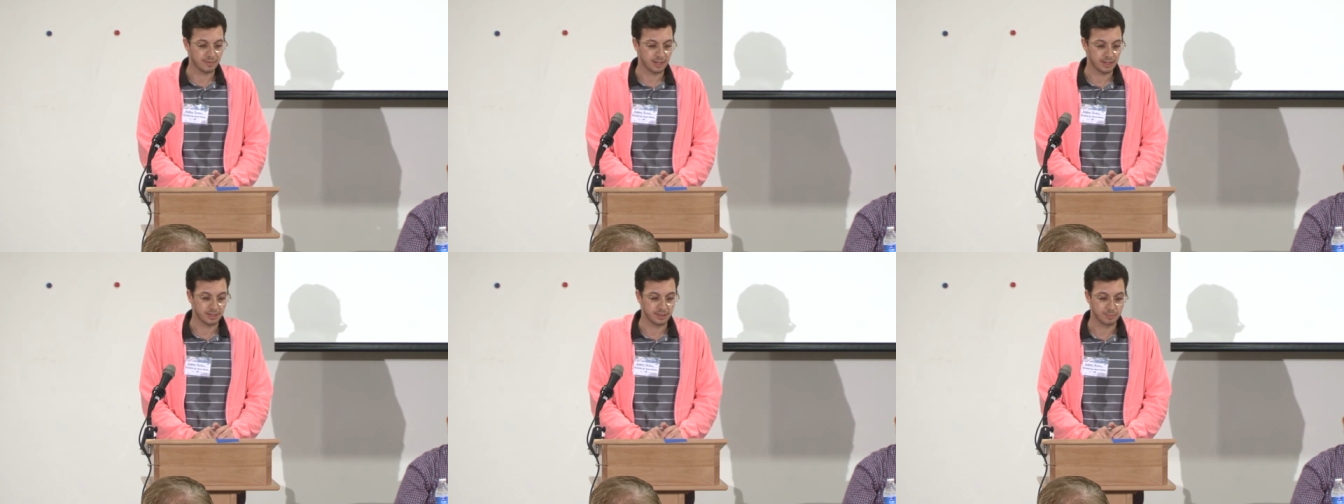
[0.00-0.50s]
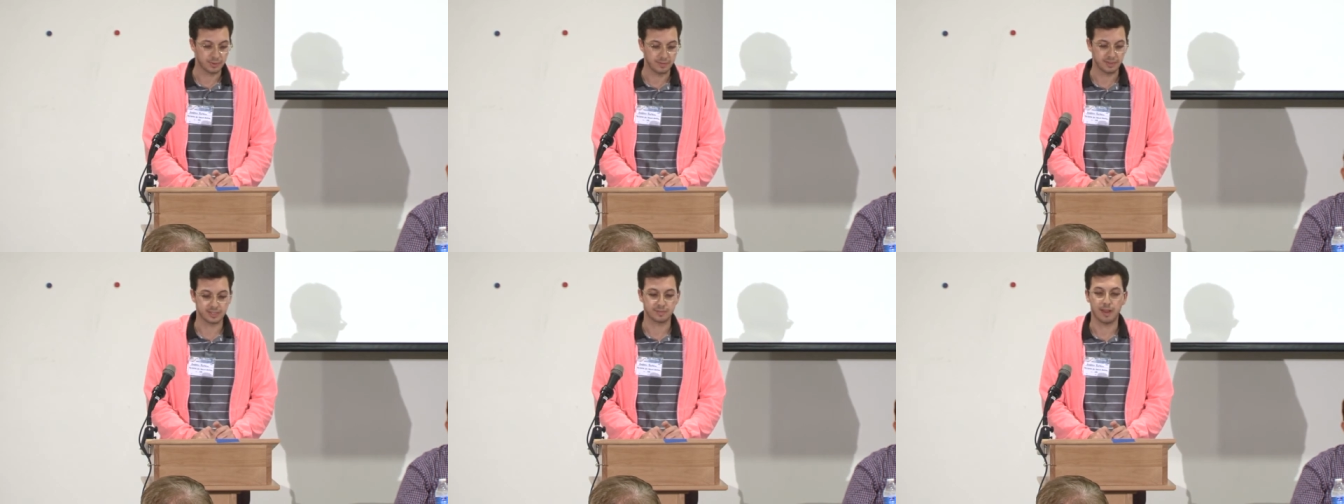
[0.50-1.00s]
that in the
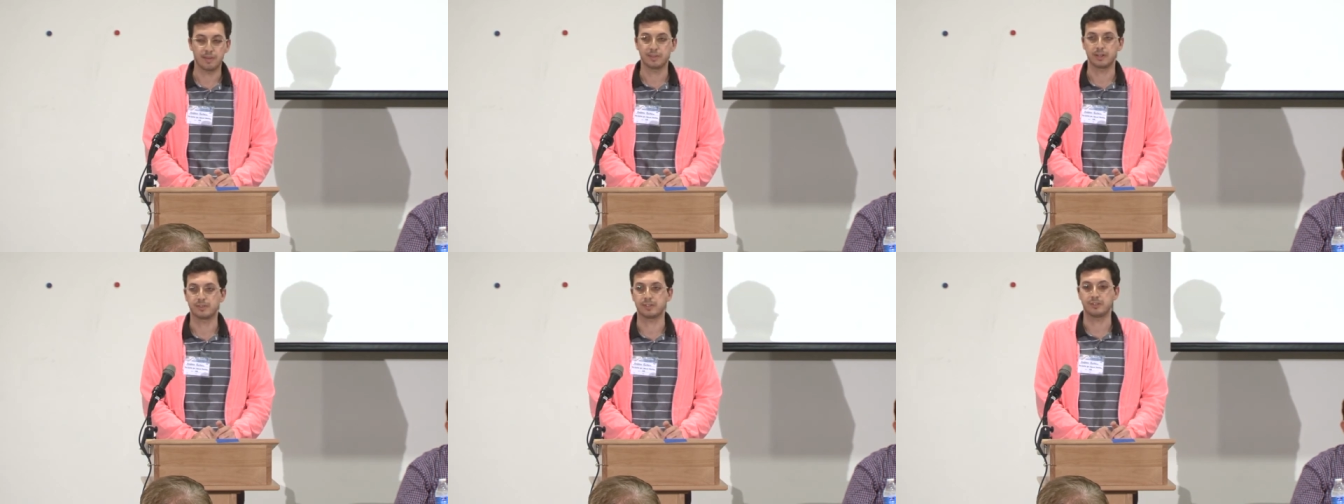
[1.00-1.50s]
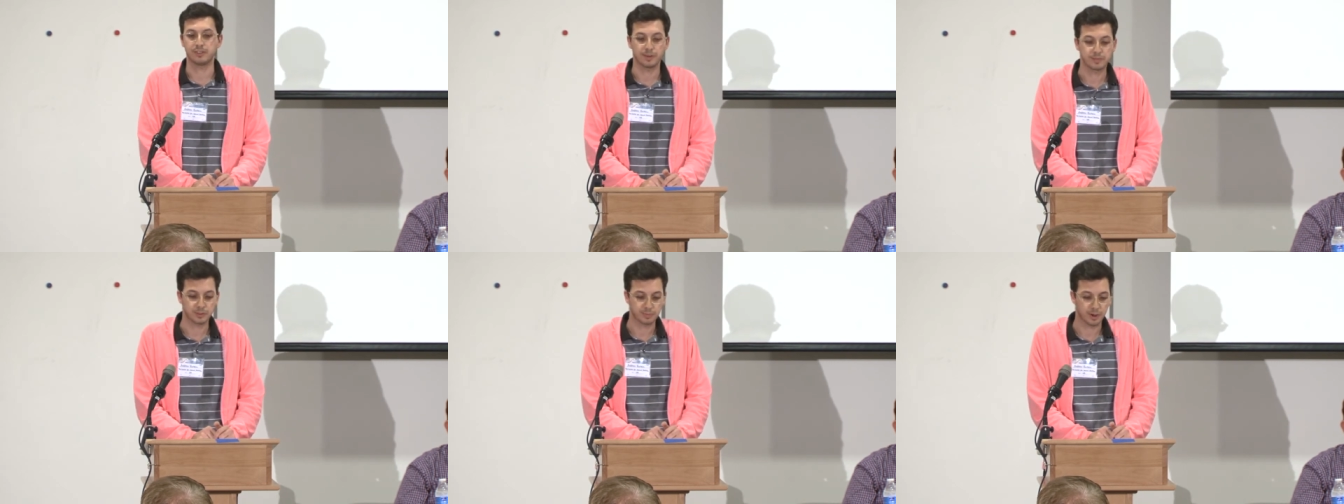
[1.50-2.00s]
previous 5 years, the
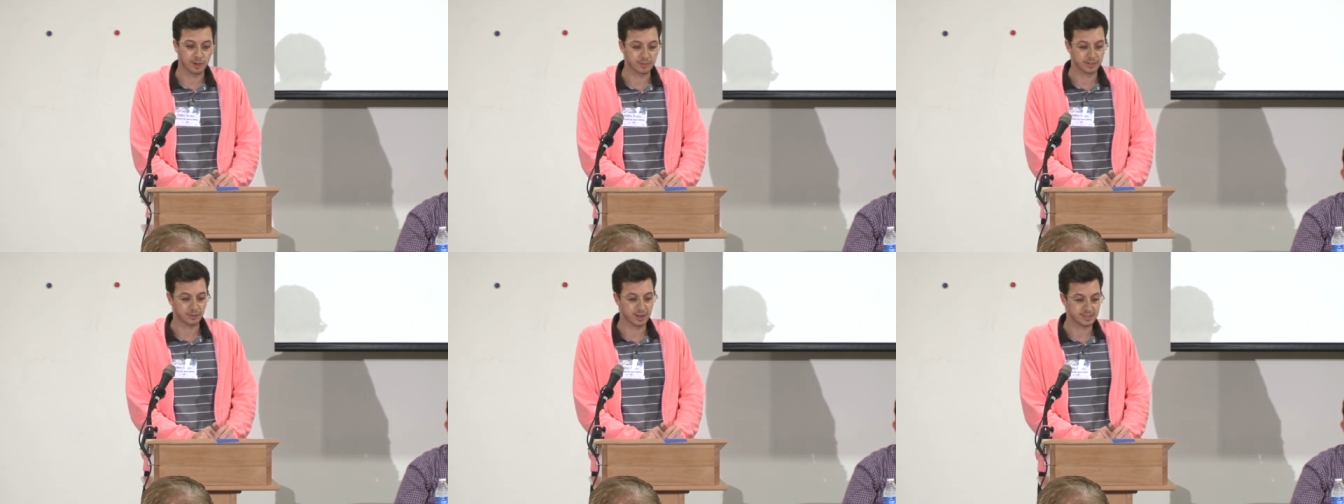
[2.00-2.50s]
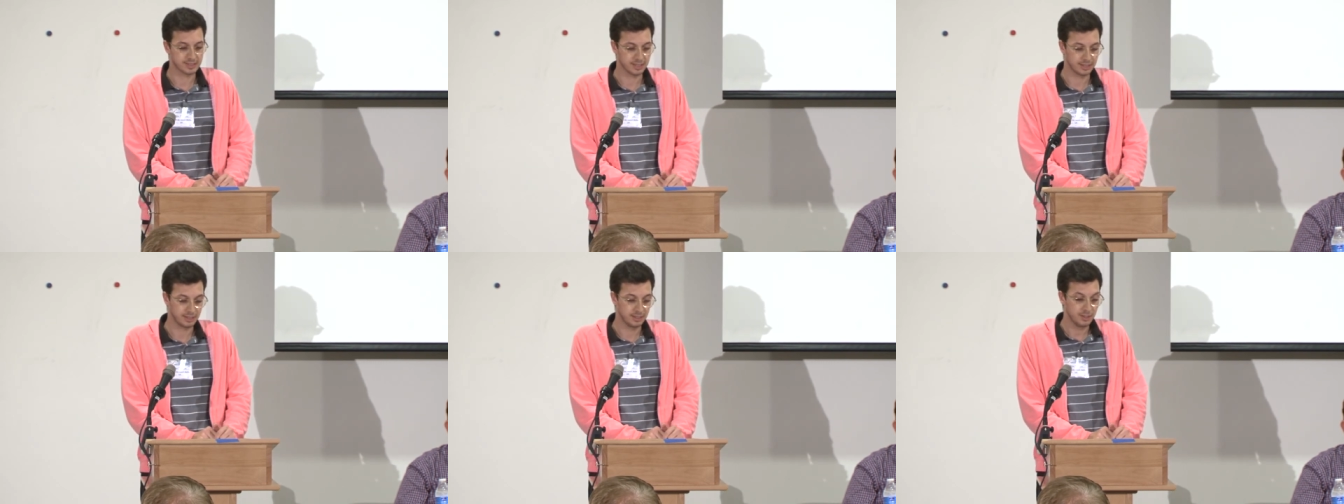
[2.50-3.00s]
Sheriff's Department
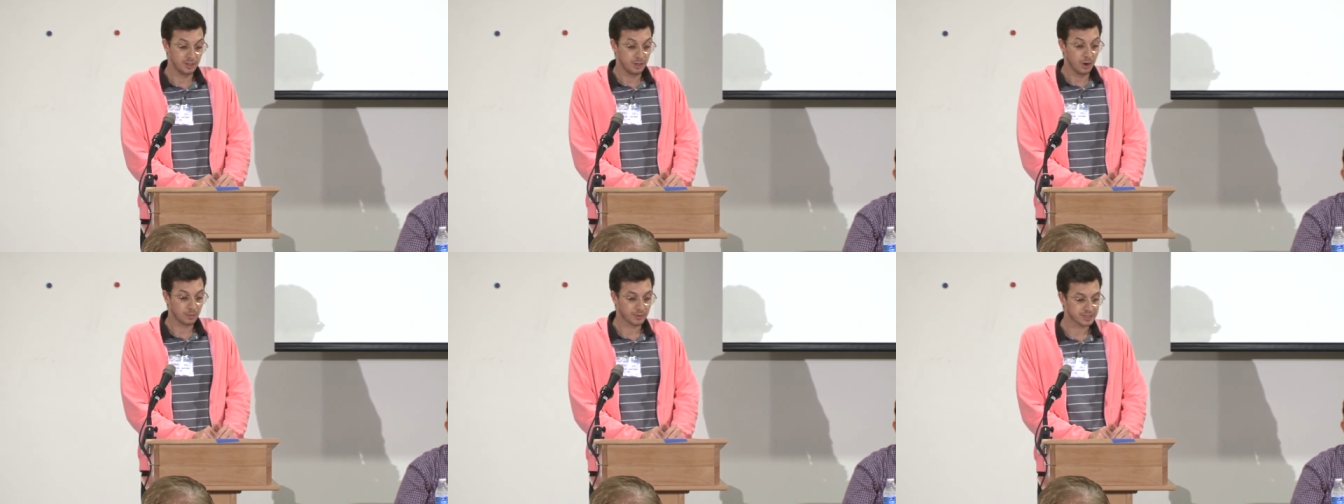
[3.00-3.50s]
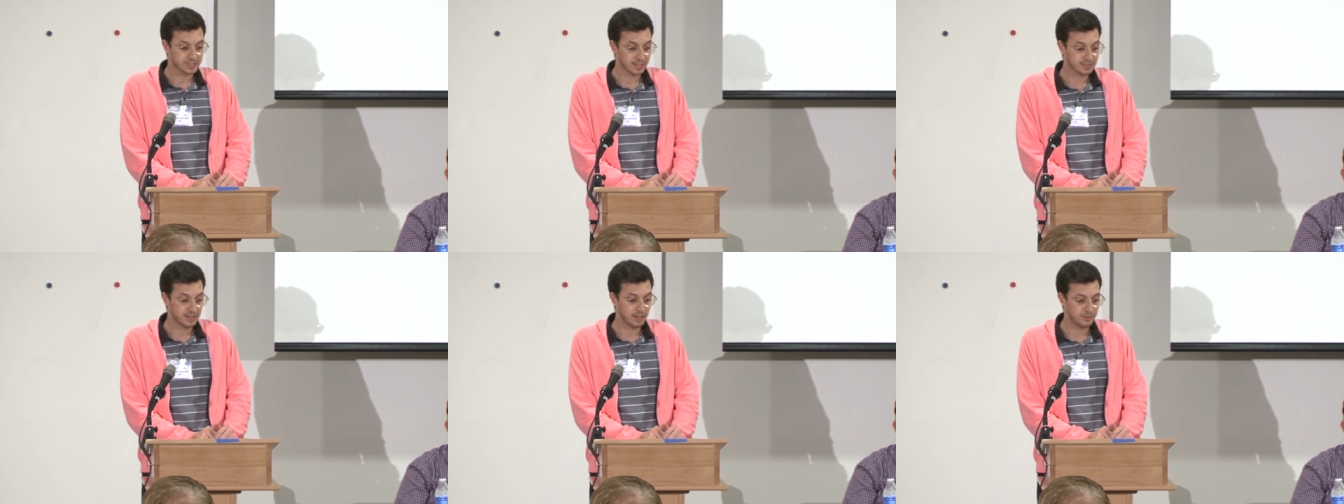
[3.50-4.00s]
arrested over
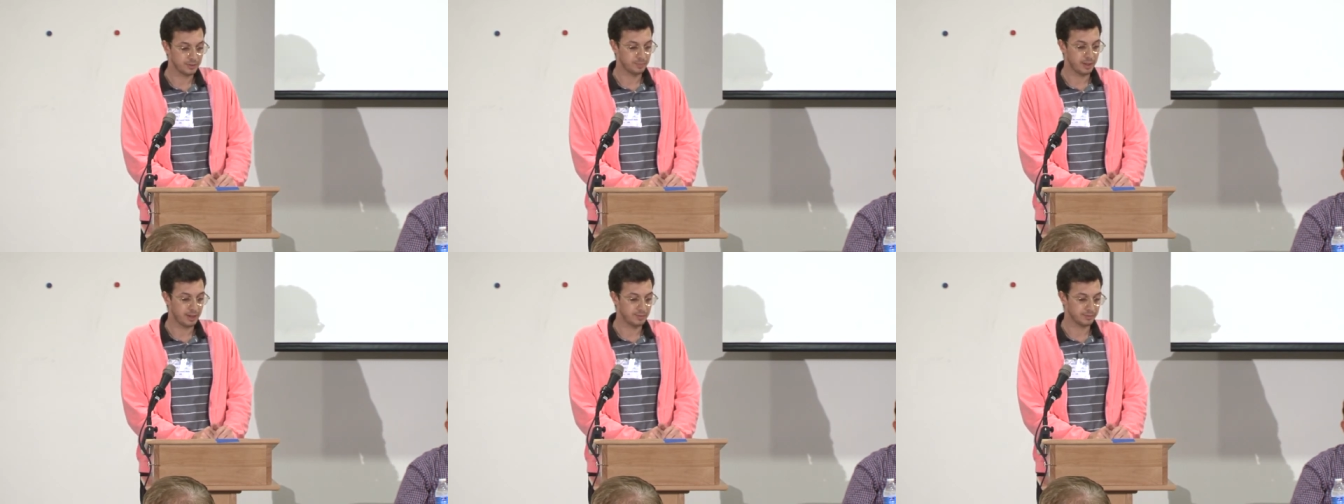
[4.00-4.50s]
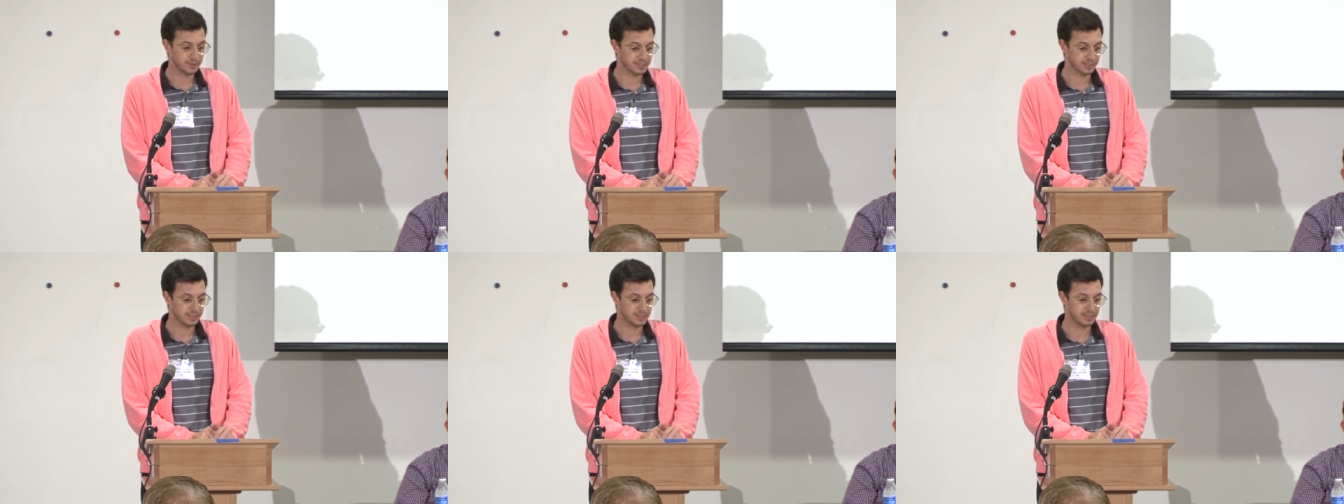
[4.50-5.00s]
600 men for
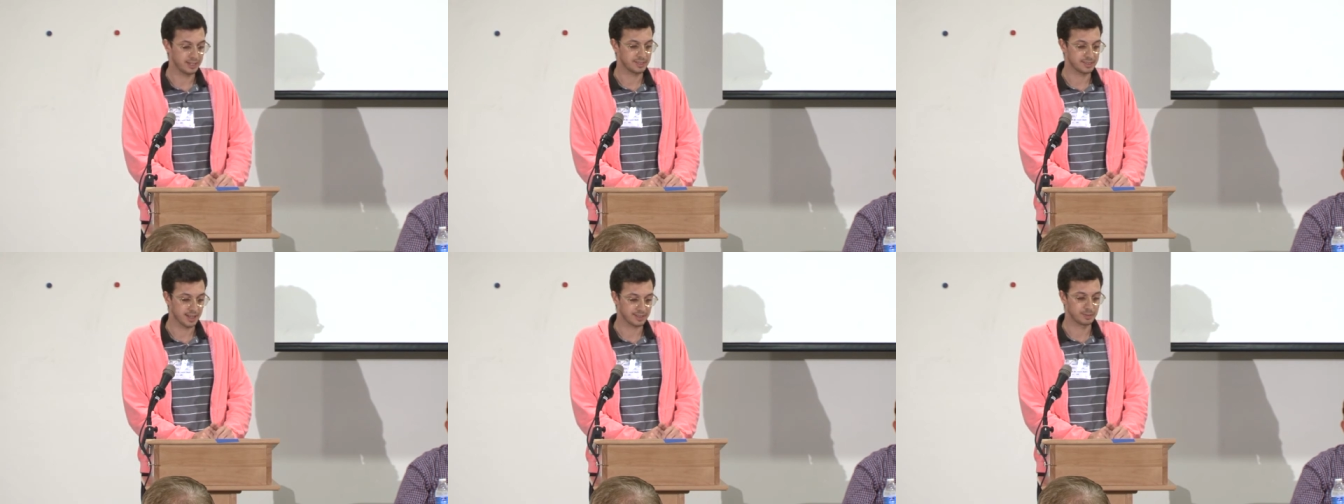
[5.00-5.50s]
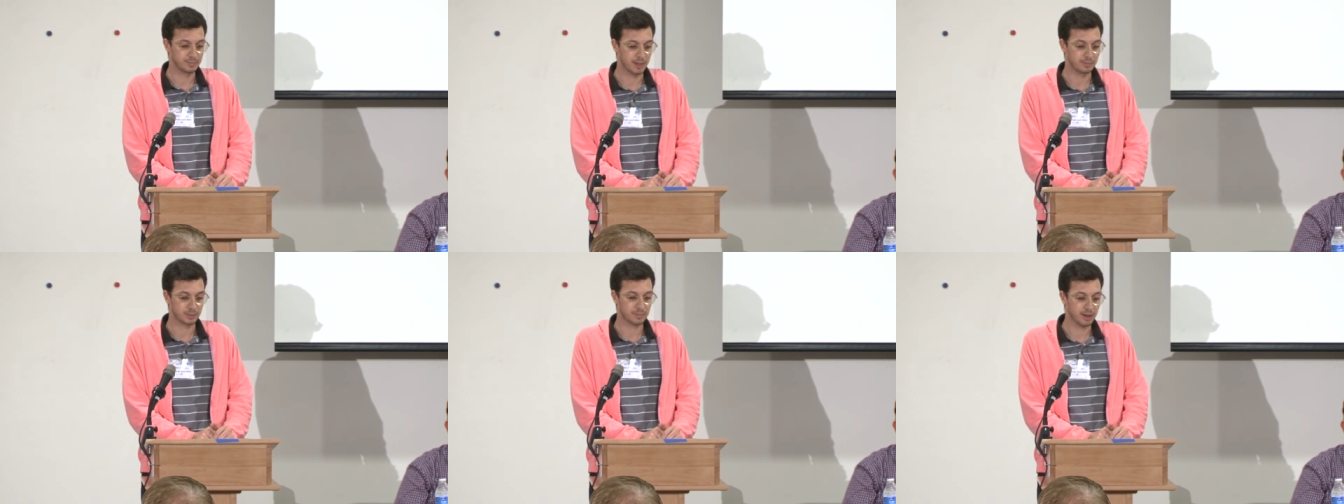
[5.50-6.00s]
soliciting sex in
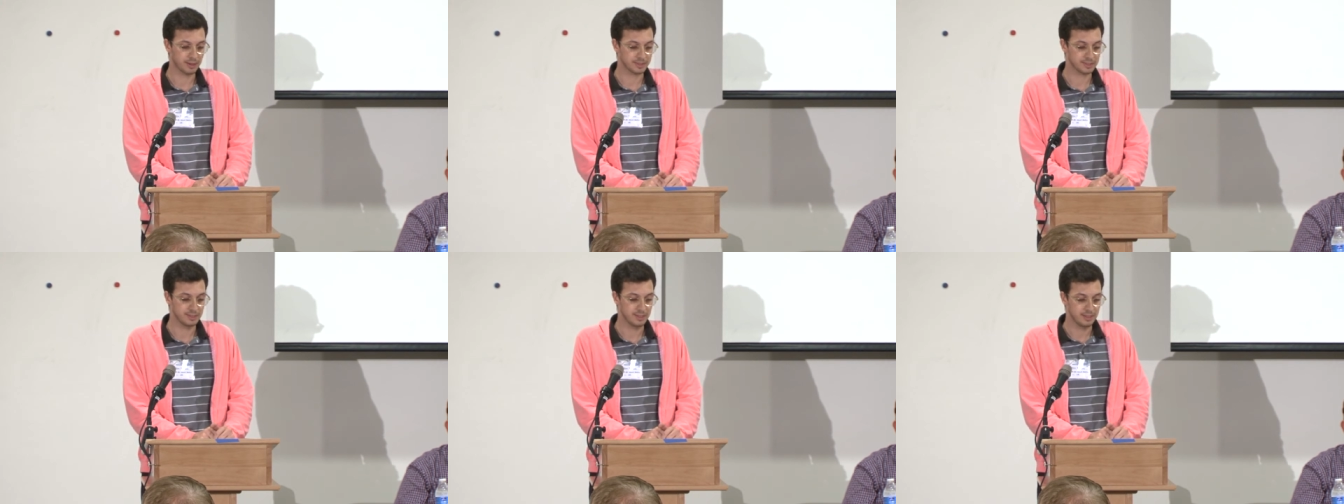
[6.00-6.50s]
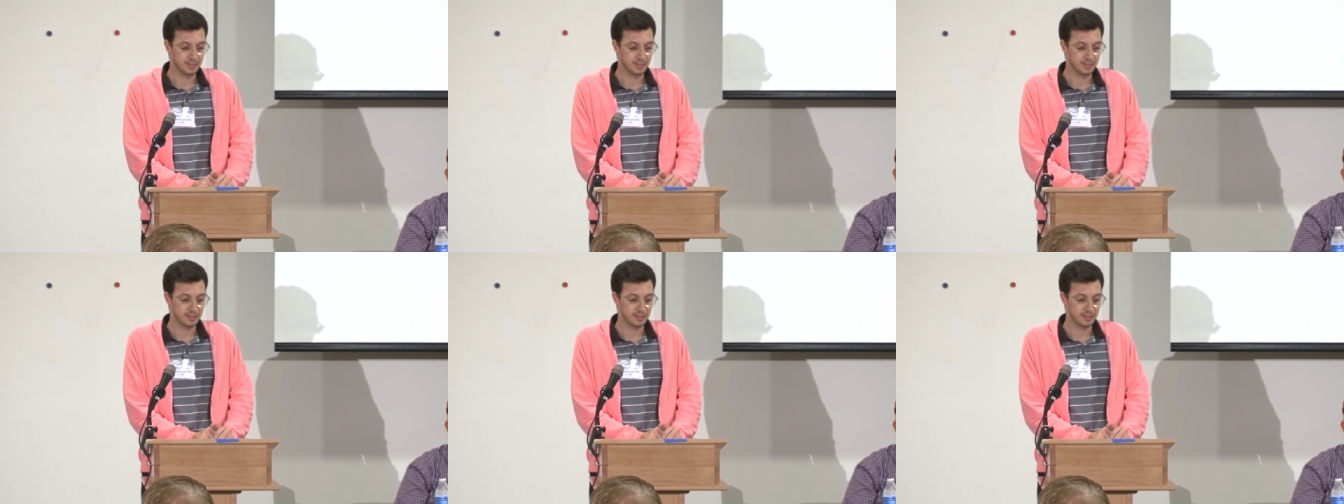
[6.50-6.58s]
public parks,